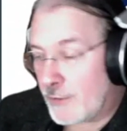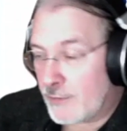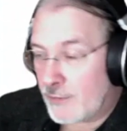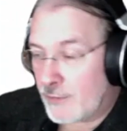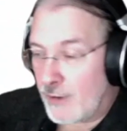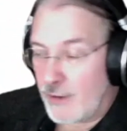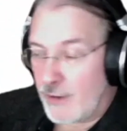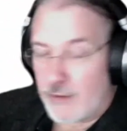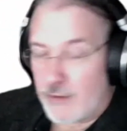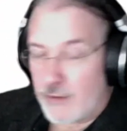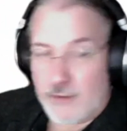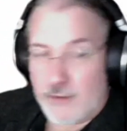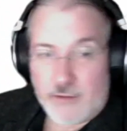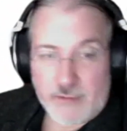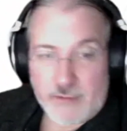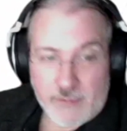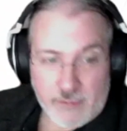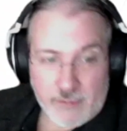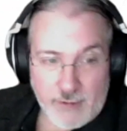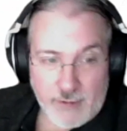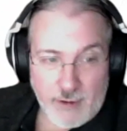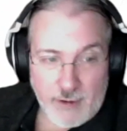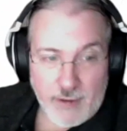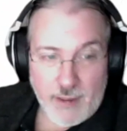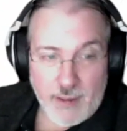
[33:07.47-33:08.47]
And
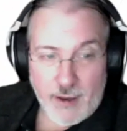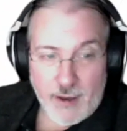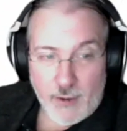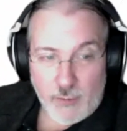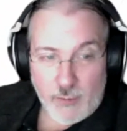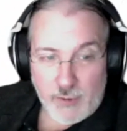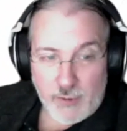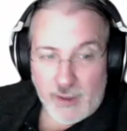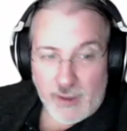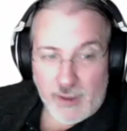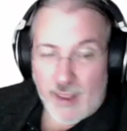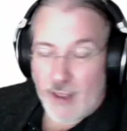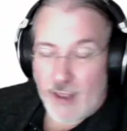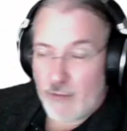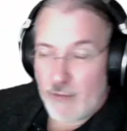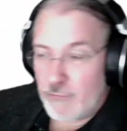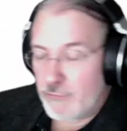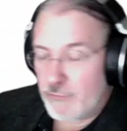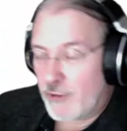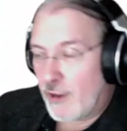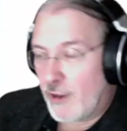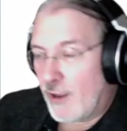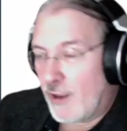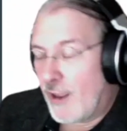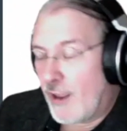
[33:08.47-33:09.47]
there we have
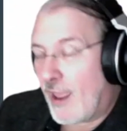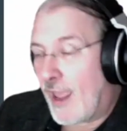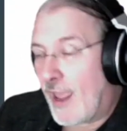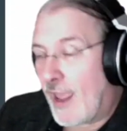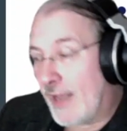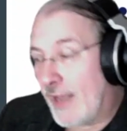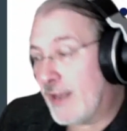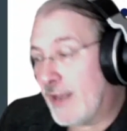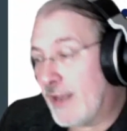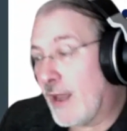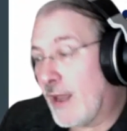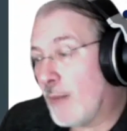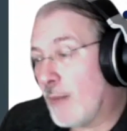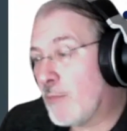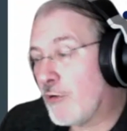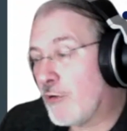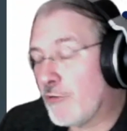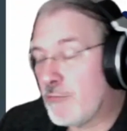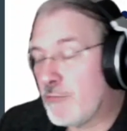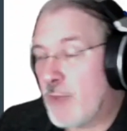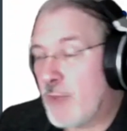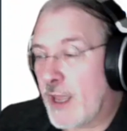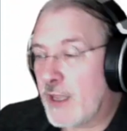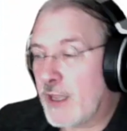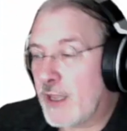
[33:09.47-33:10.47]
a number
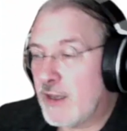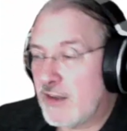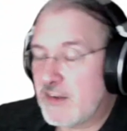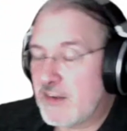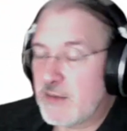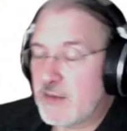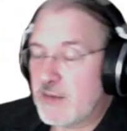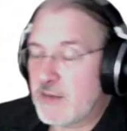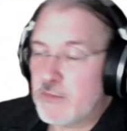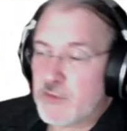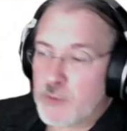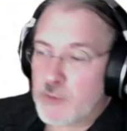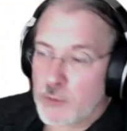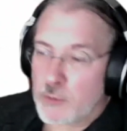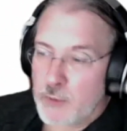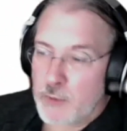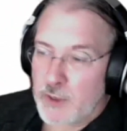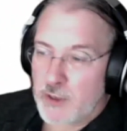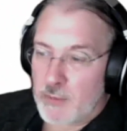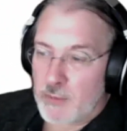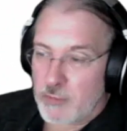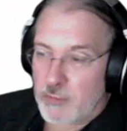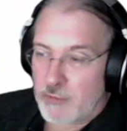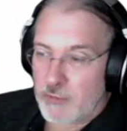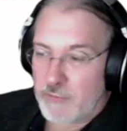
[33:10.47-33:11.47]
of mechanisms where we
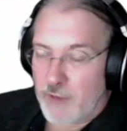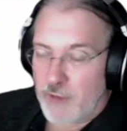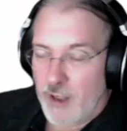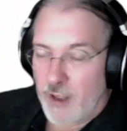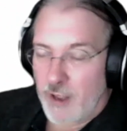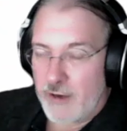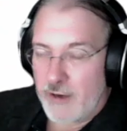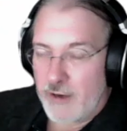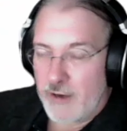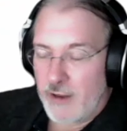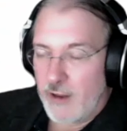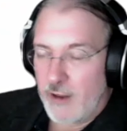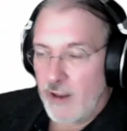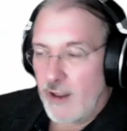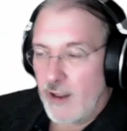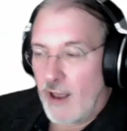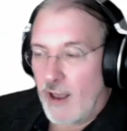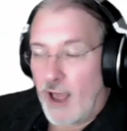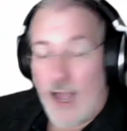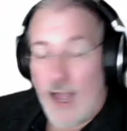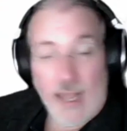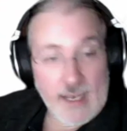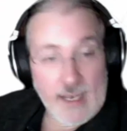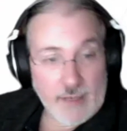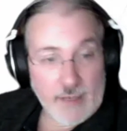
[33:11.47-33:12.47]
can provide
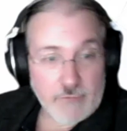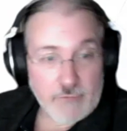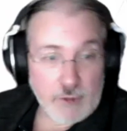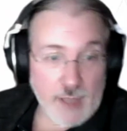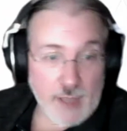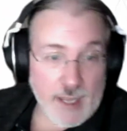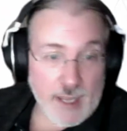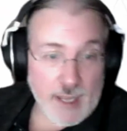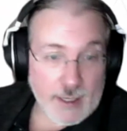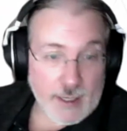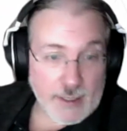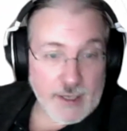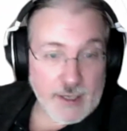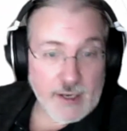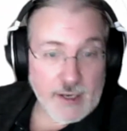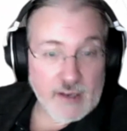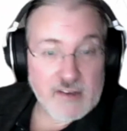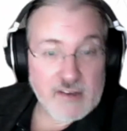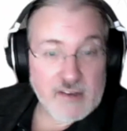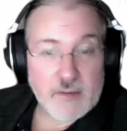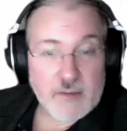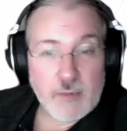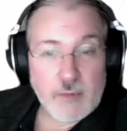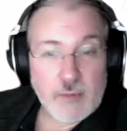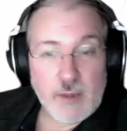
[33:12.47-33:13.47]
high level
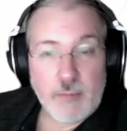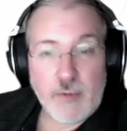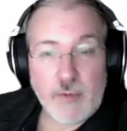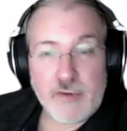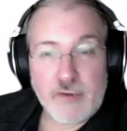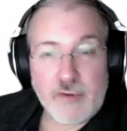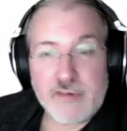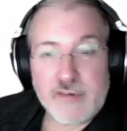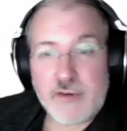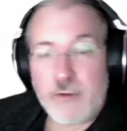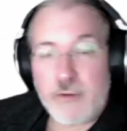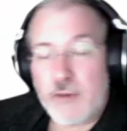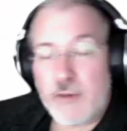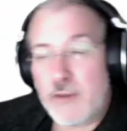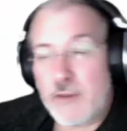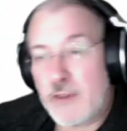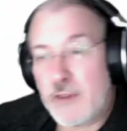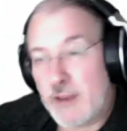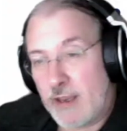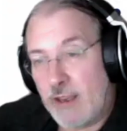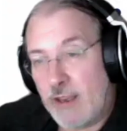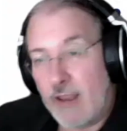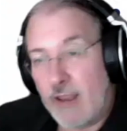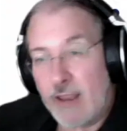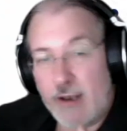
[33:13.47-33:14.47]
analytics to people so that they
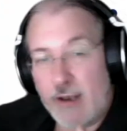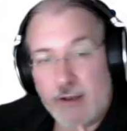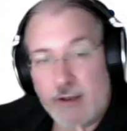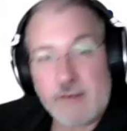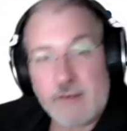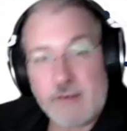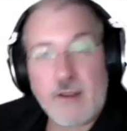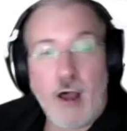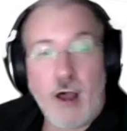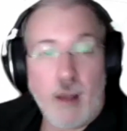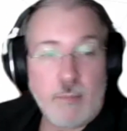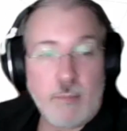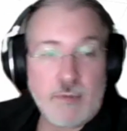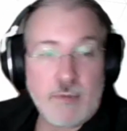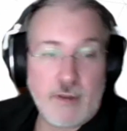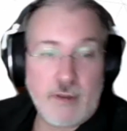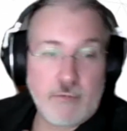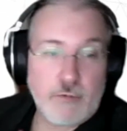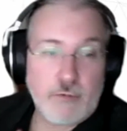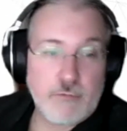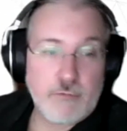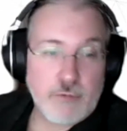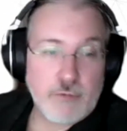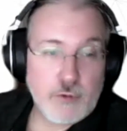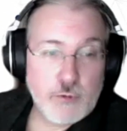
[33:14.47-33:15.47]
can get a top
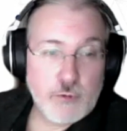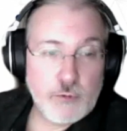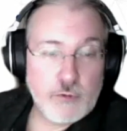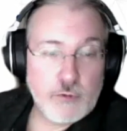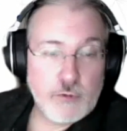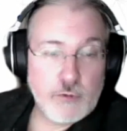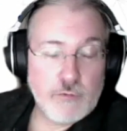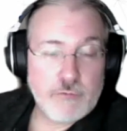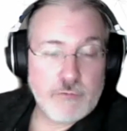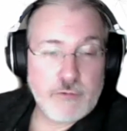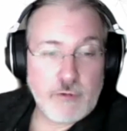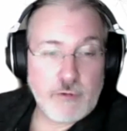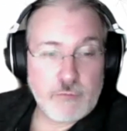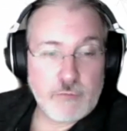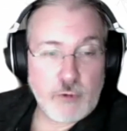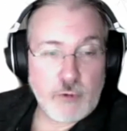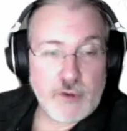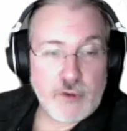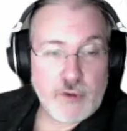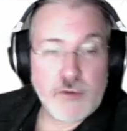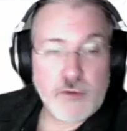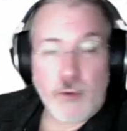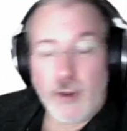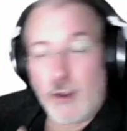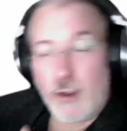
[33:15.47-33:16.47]
level view of what's
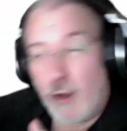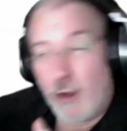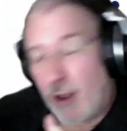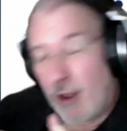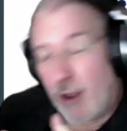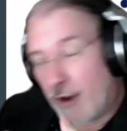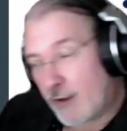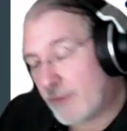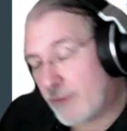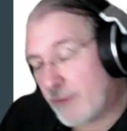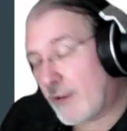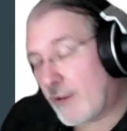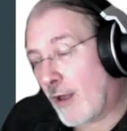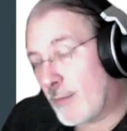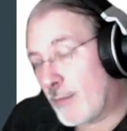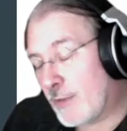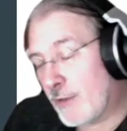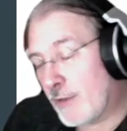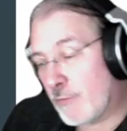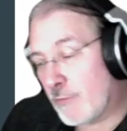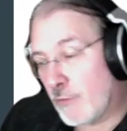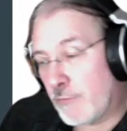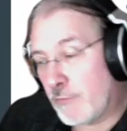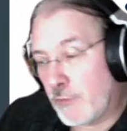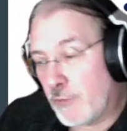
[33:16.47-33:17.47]
going on and a top
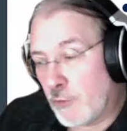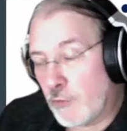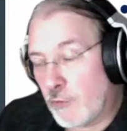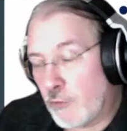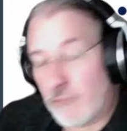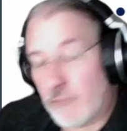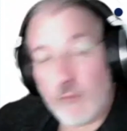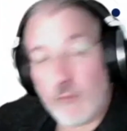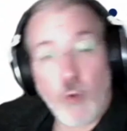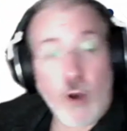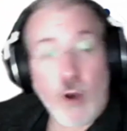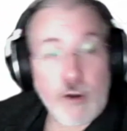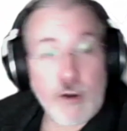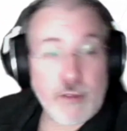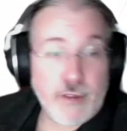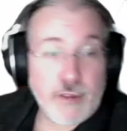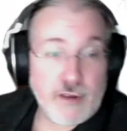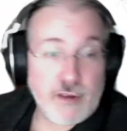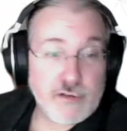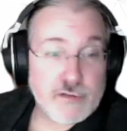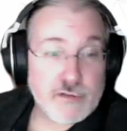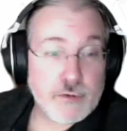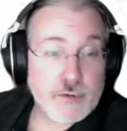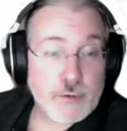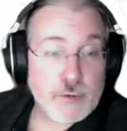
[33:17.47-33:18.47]
level view of where
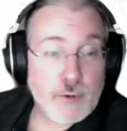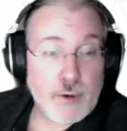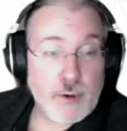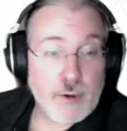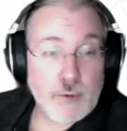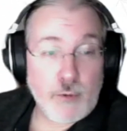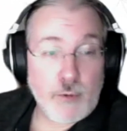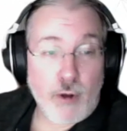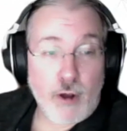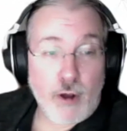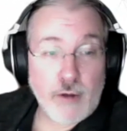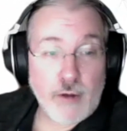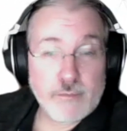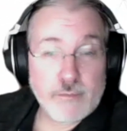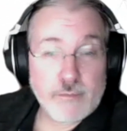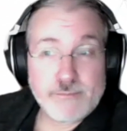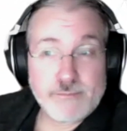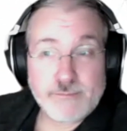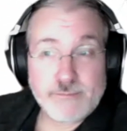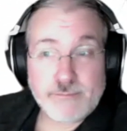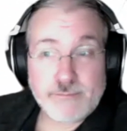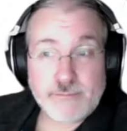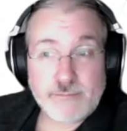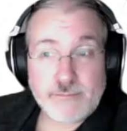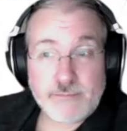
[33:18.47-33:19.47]
things are going wrong.
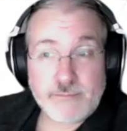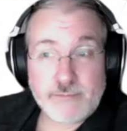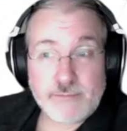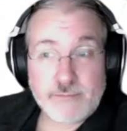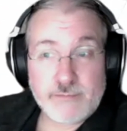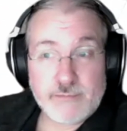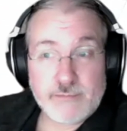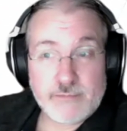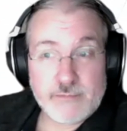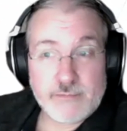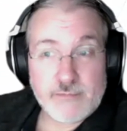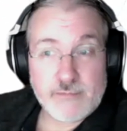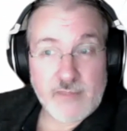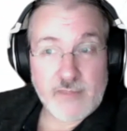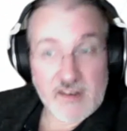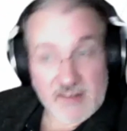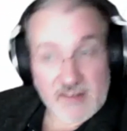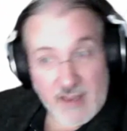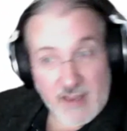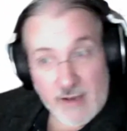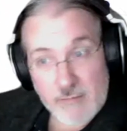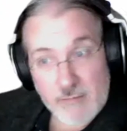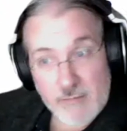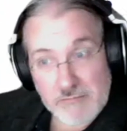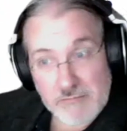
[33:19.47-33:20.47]
Does
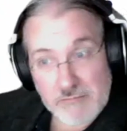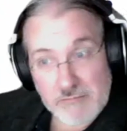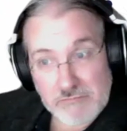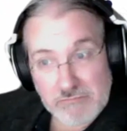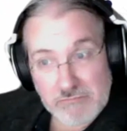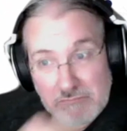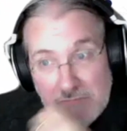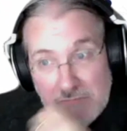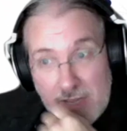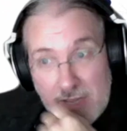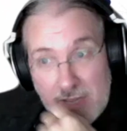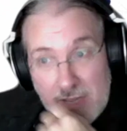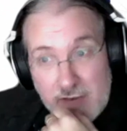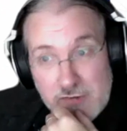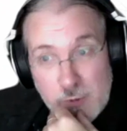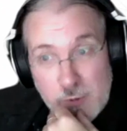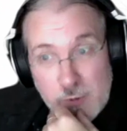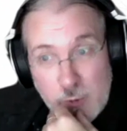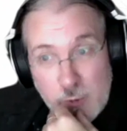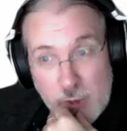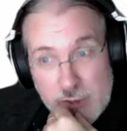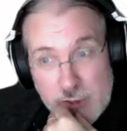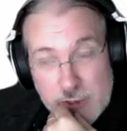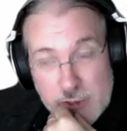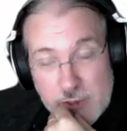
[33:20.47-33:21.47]
that answer your
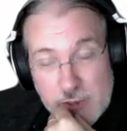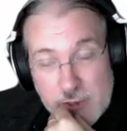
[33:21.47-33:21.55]
question?